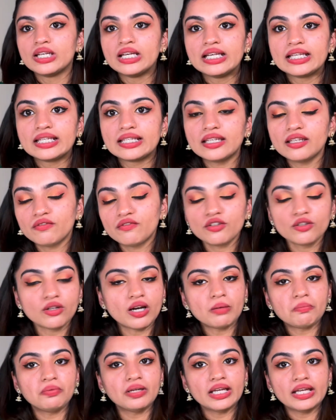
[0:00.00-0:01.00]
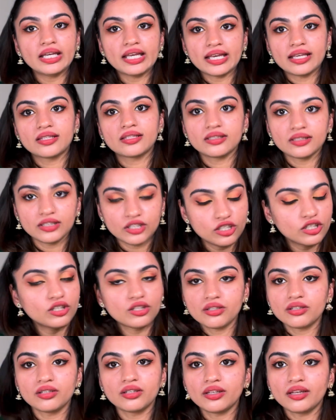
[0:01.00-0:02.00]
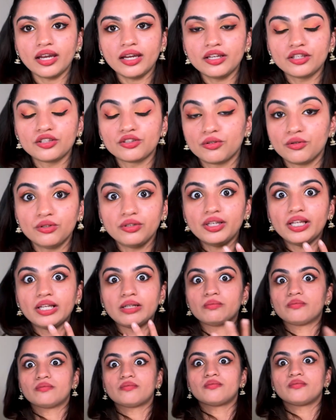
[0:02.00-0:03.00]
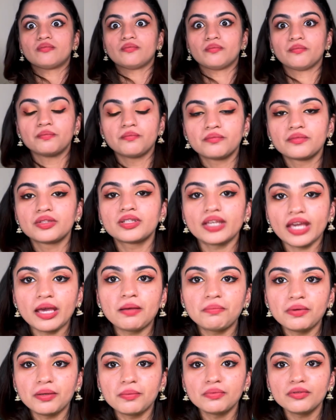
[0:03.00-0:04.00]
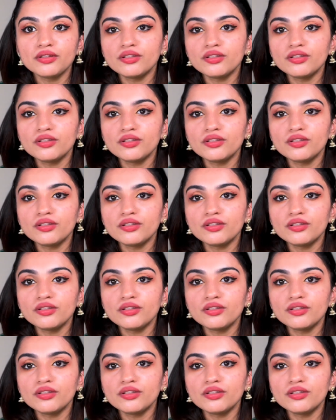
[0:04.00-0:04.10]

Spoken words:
See, if you apply just red, it's gonna like scare people.